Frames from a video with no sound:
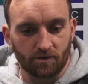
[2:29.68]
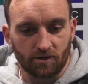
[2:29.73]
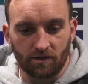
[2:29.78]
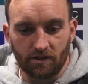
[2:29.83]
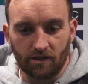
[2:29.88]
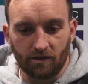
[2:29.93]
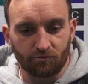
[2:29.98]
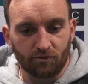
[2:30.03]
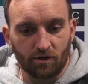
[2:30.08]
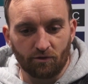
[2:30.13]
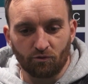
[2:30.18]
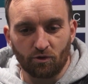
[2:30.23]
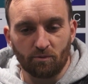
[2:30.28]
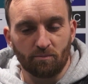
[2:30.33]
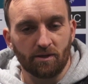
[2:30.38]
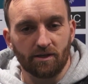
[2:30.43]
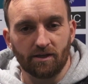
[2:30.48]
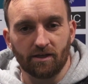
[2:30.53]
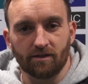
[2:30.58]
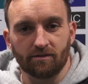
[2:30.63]
I loved every
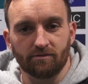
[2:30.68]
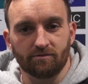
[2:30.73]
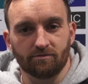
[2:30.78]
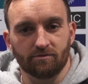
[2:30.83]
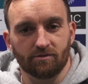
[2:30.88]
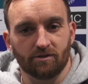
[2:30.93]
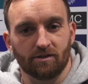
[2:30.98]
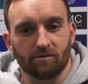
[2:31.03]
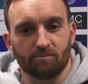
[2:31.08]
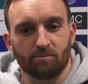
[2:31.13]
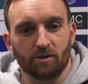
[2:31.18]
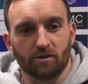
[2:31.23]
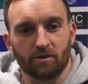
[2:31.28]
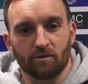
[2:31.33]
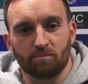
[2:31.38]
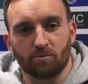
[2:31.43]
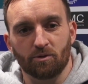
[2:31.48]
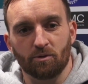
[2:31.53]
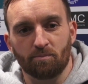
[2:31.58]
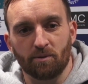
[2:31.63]
minute. But
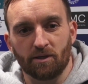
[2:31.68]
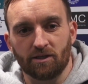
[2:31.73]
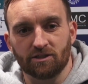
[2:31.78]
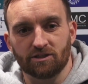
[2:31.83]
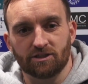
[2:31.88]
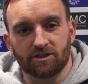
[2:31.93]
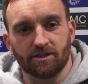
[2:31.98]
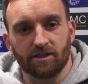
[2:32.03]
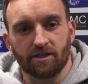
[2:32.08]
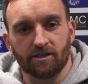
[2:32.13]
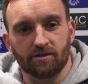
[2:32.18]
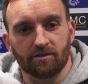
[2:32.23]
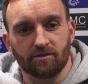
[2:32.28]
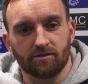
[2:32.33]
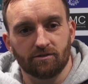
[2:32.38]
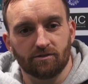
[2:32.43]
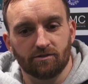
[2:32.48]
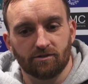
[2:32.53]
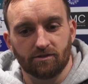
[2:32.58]
the biggest thing